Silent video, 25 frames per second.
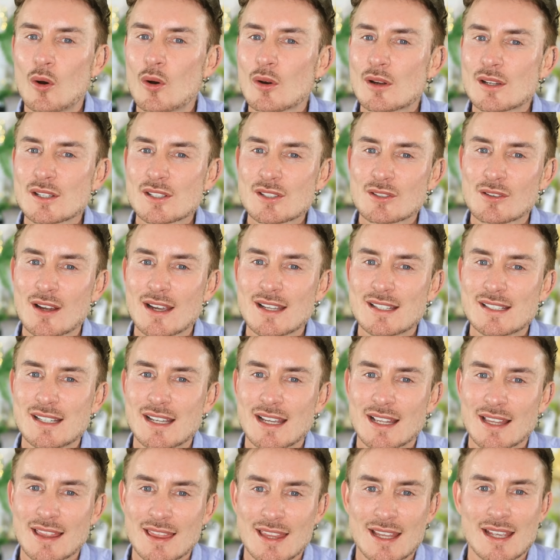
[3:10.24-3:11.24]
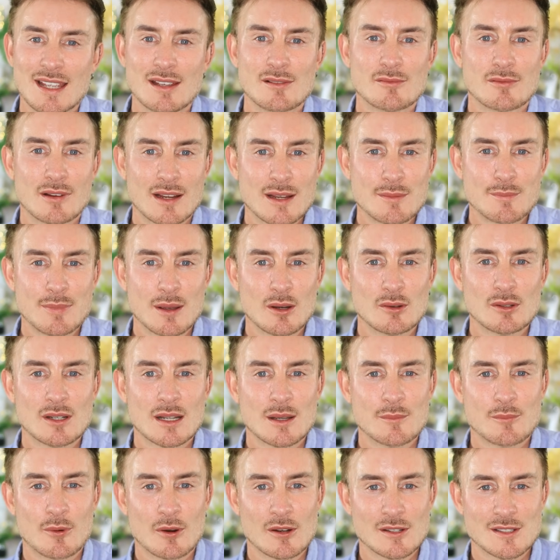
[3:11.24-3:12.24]
orchestrating the
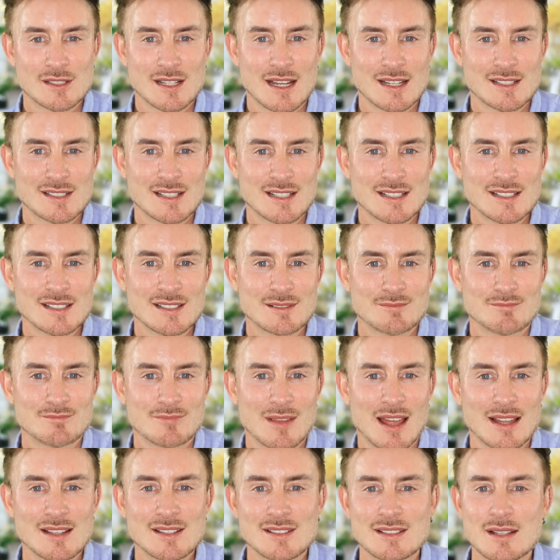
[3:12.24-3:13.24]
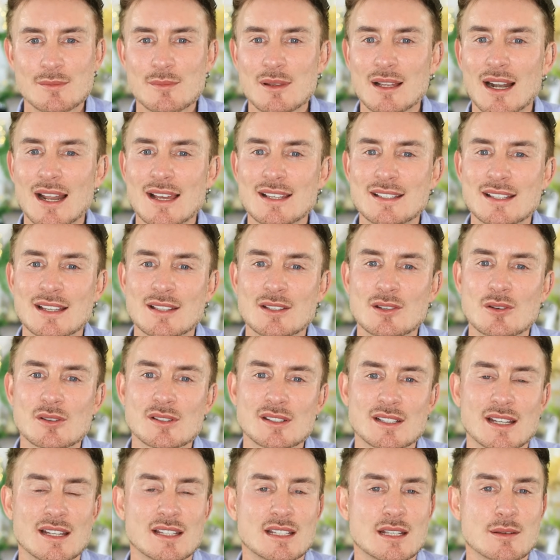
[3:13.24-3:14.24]
rebuilding processes and stimulating your
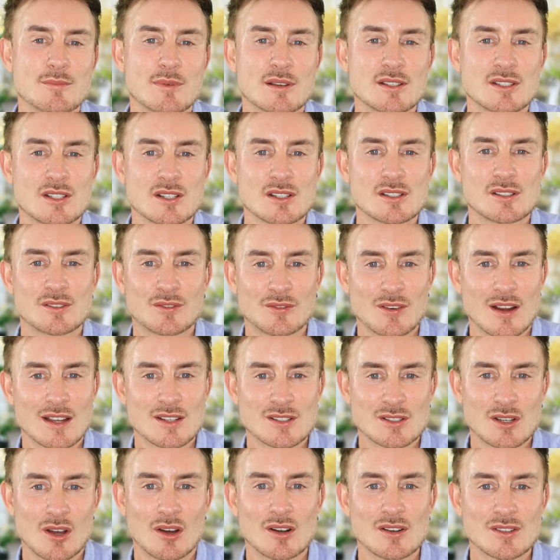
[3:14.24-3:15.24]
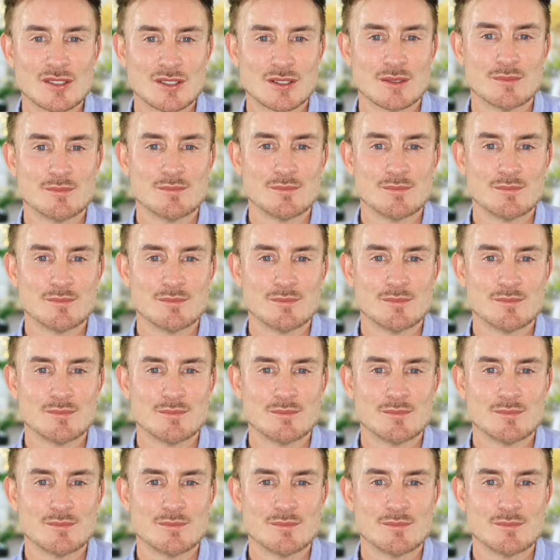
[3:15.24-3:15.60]
skin to produce fresh collagen.